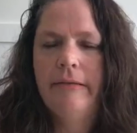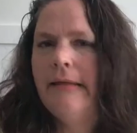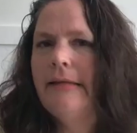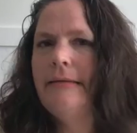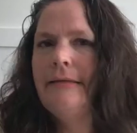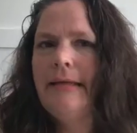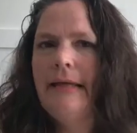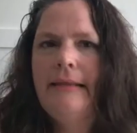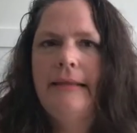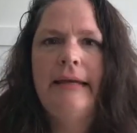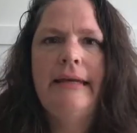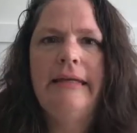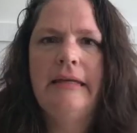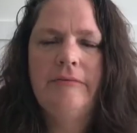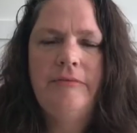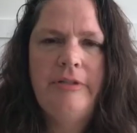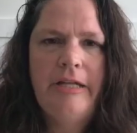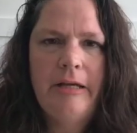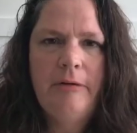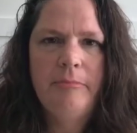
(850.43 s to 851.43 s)
let's say they
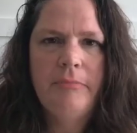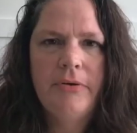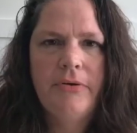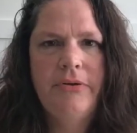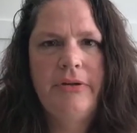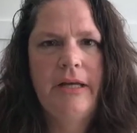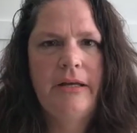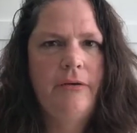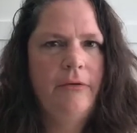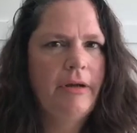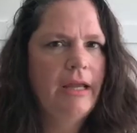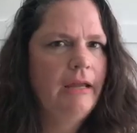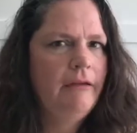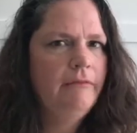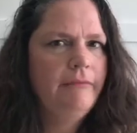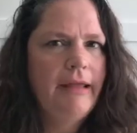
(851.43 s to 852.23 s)
give 10%, okay?